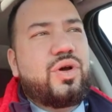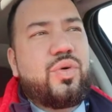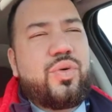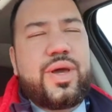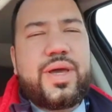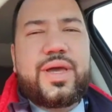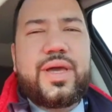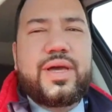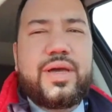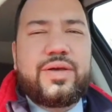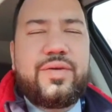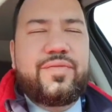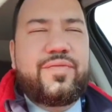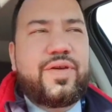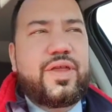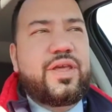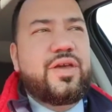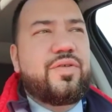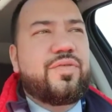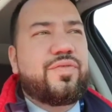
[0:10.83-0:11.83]
quick
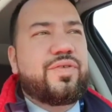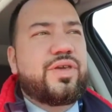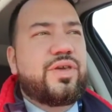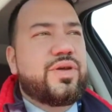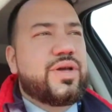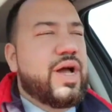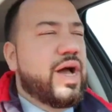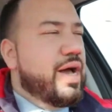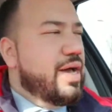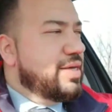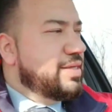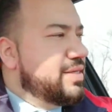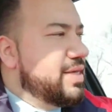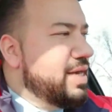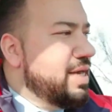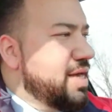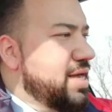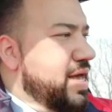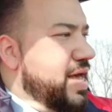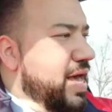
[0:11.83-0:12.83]
video for you guys
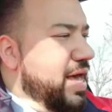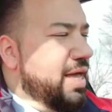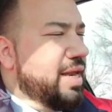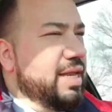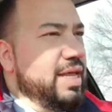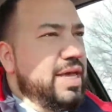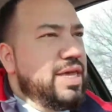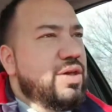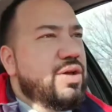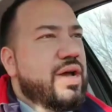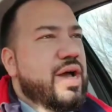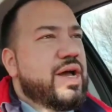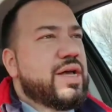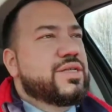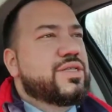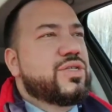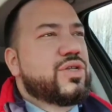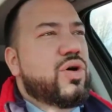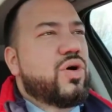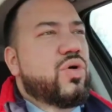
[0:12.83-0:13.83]
and let you
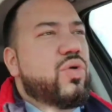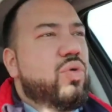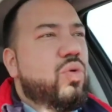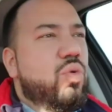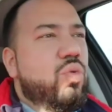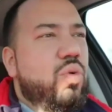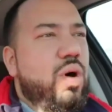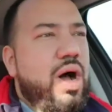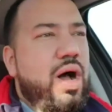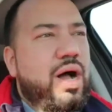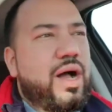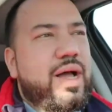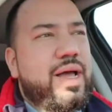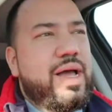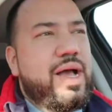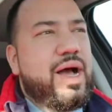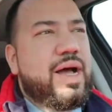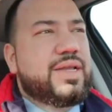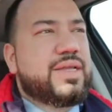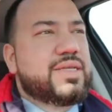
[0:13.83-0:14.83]
guys know why
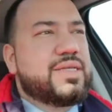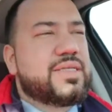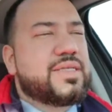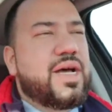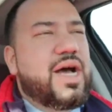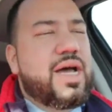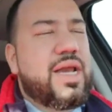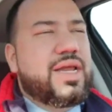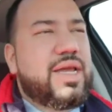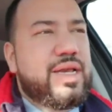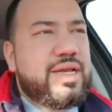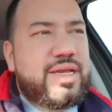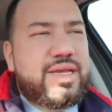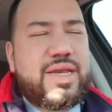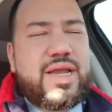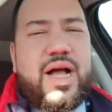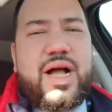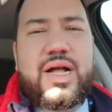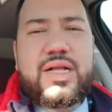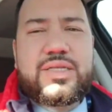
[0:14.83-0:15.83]
I decided
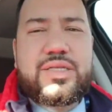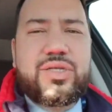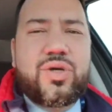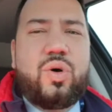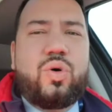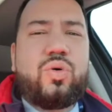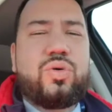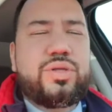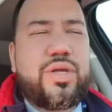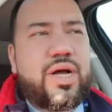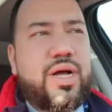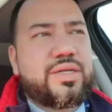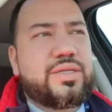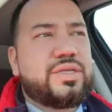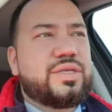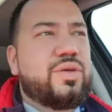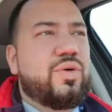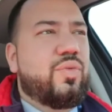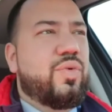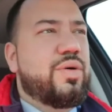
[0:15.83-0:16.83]
not to hold on
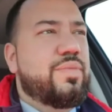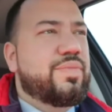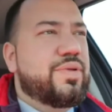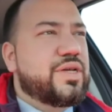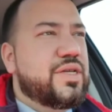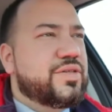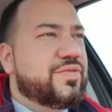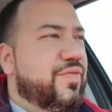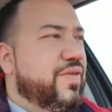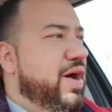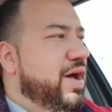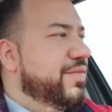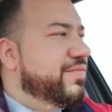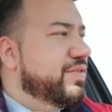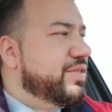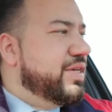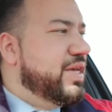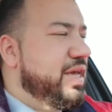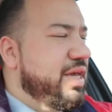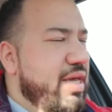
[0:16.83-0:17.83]
to the Oneplus
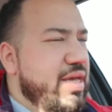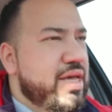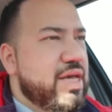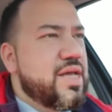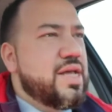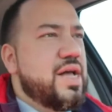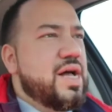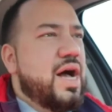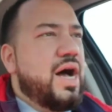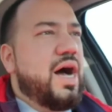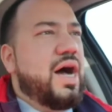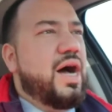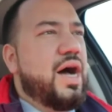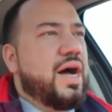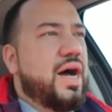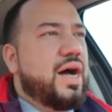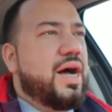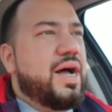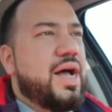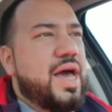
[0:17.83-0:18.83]
5T.
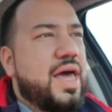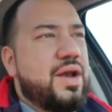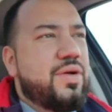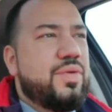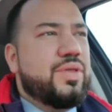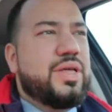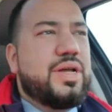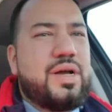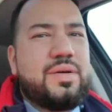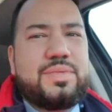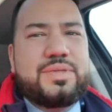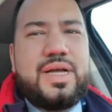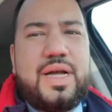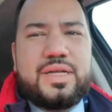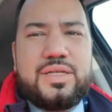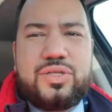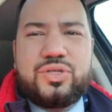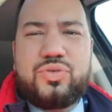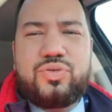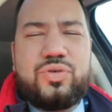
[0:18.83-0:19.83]
And it really comes
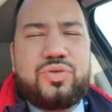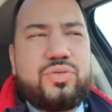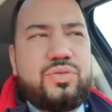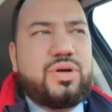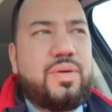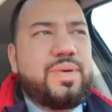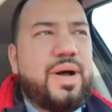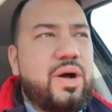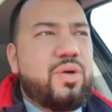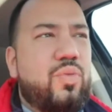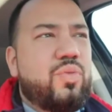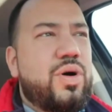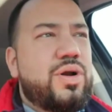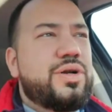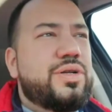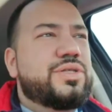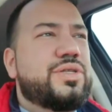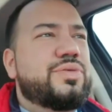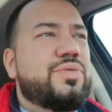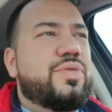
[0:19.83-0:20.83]
down to about one
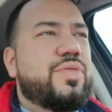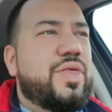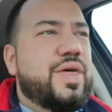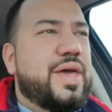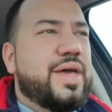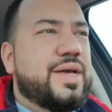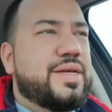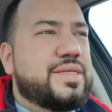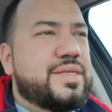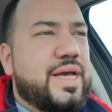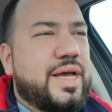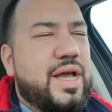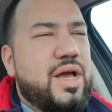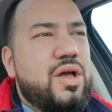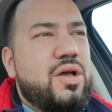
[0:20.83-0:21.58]
or two things. Like,